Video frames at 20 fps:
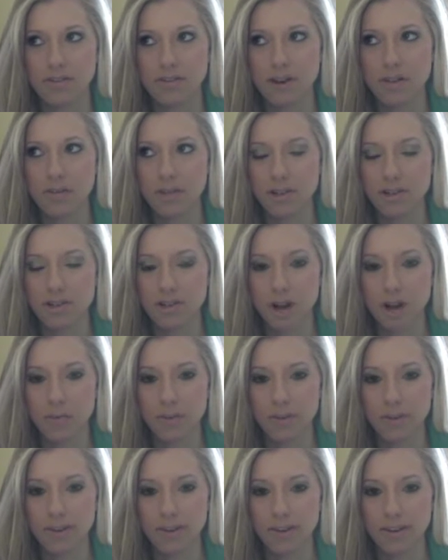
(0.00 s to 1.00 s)
I went
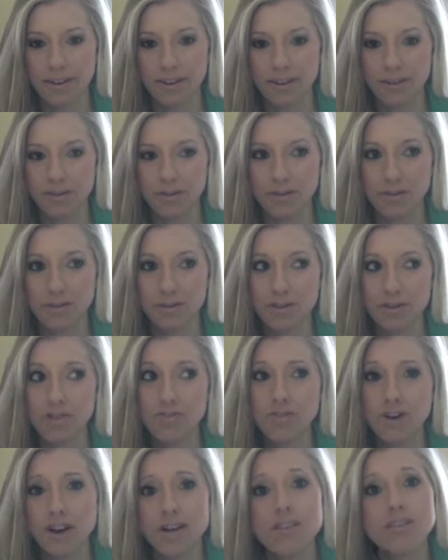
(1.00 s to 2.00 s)
shopping again. Well,
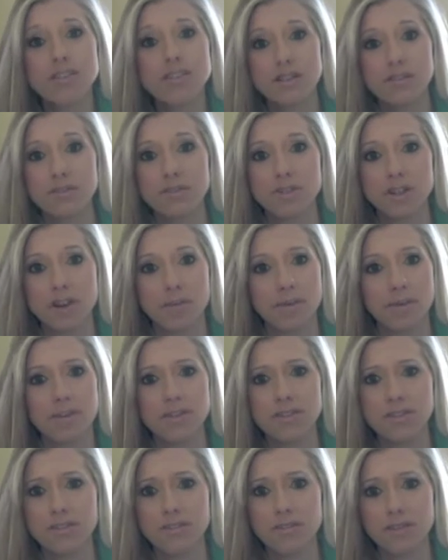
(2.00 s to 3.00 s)
Shavas took me shopping.
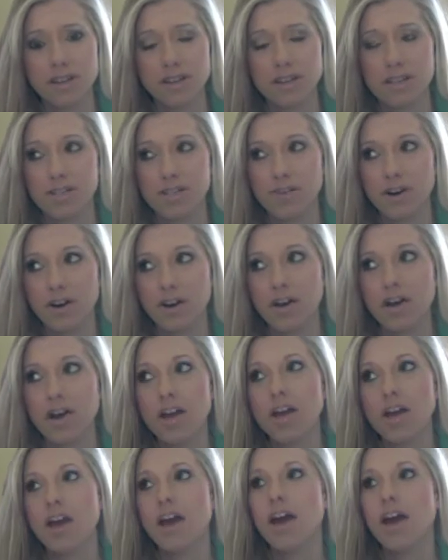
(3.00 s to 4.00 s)
It's totally his fault.
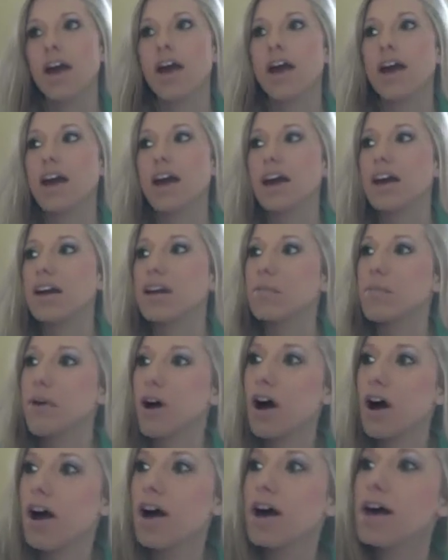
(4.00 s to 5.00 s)
And I
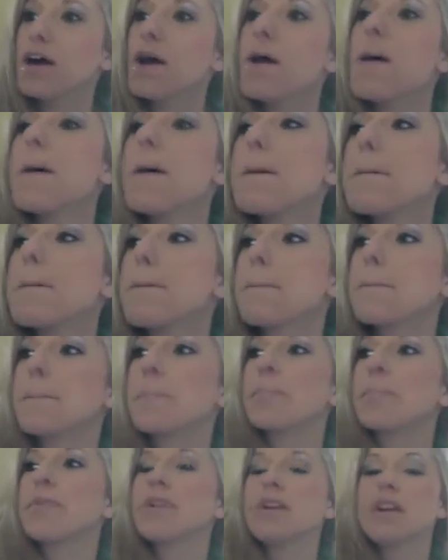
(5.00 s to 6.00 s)
bought,
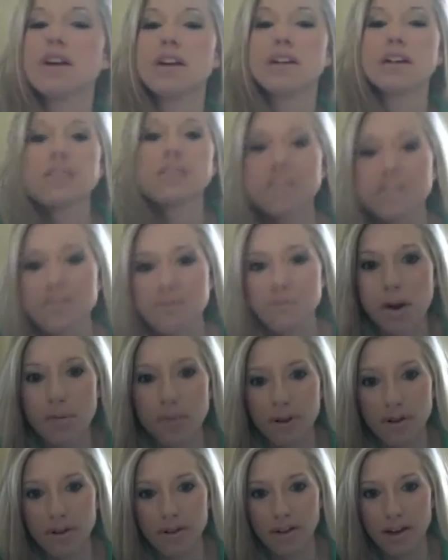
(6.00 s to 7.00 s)
well, this is for my
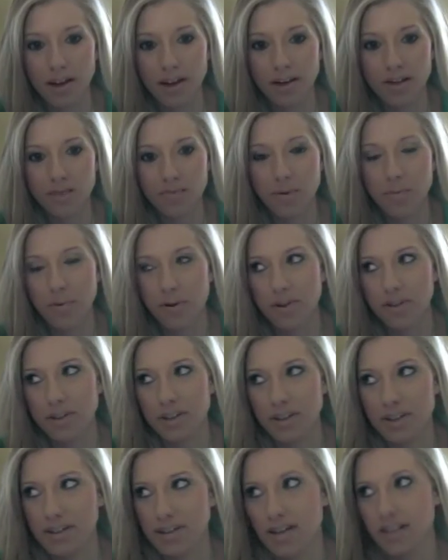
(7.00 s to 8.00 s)
birthday because my
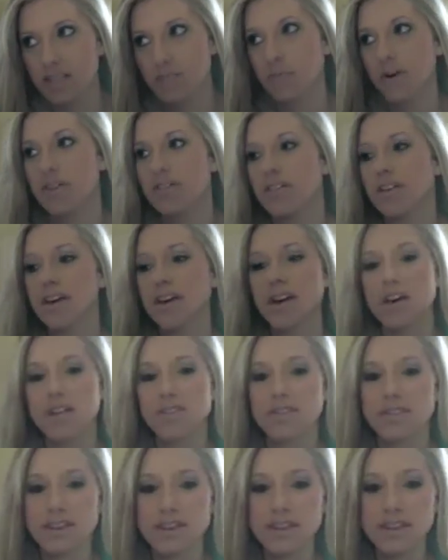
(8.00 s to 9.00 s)
birthday is next month.
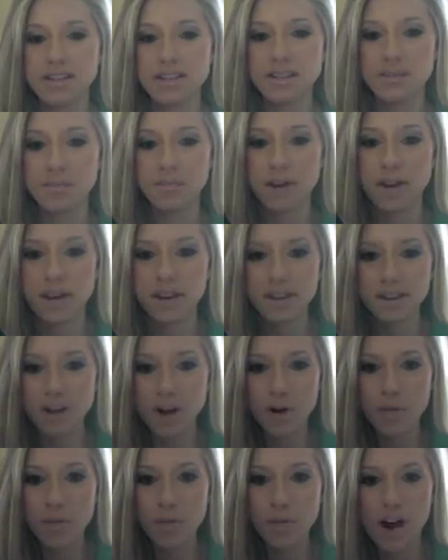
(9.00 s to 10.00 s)
This pink
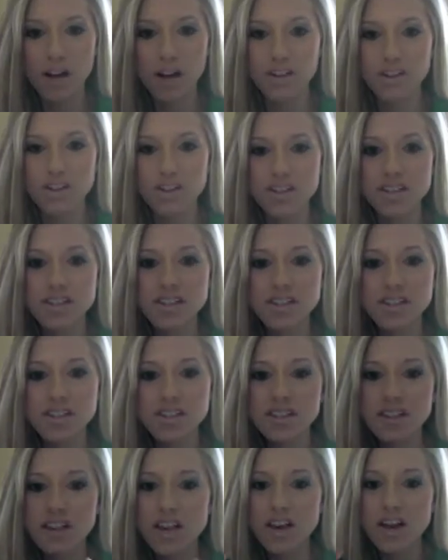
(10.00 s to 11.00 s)
nail polish. Isn't
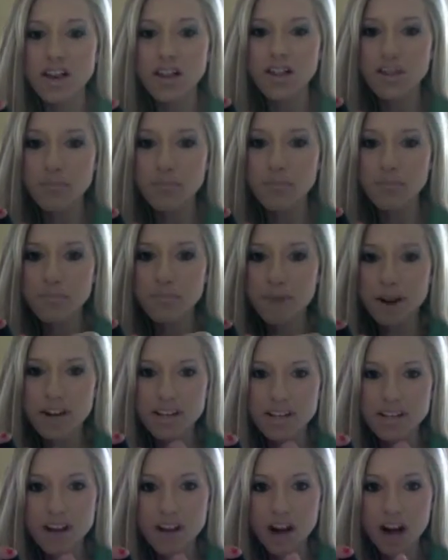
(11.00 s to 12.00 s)
this the
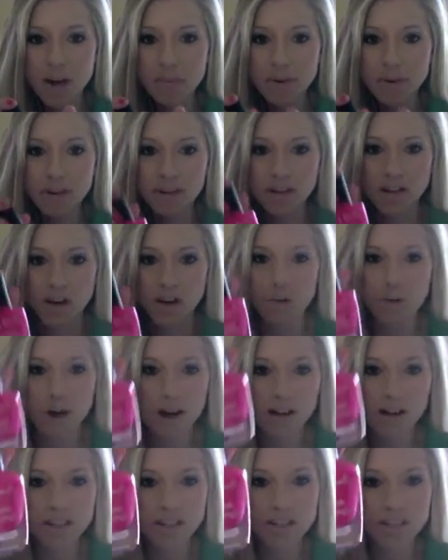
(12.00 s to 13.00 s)
best hot pink nail
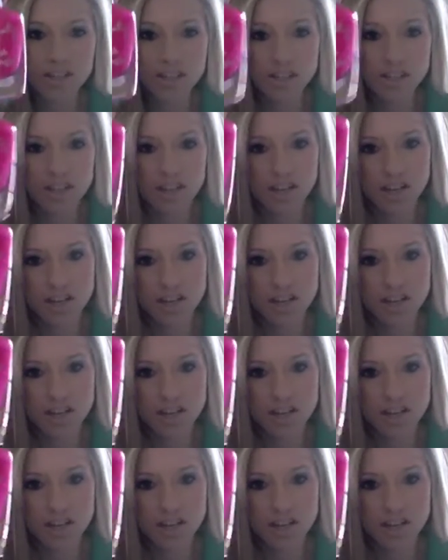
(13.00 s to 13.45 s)
polish?